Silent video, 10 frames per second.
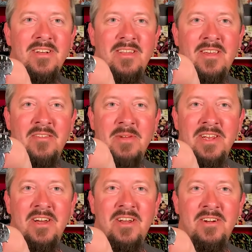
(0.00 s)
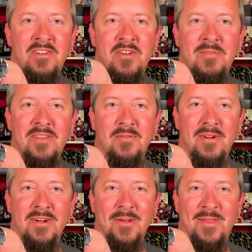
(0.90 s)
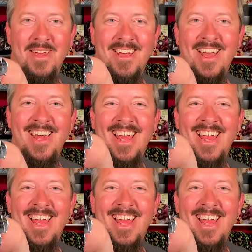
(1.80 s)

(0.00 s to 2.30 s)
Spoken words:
it's because my daughter told me the wrong thing.